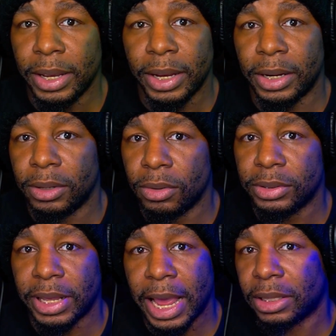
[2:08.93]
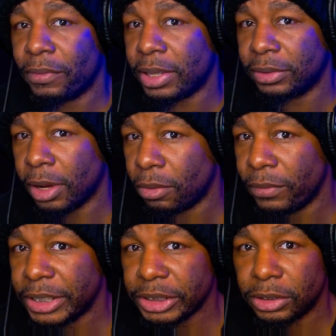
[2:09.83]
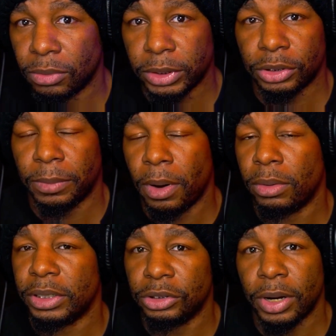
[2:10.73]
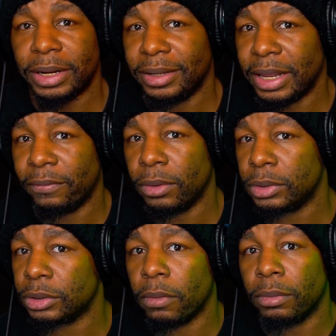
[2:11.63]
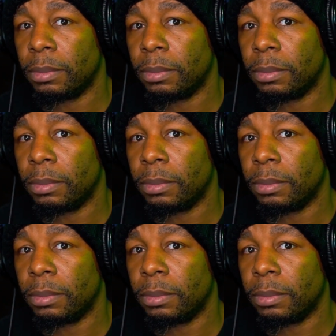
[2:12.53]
and it usually activates Tunnel Vision, to which your opponent is trying to get Florges off the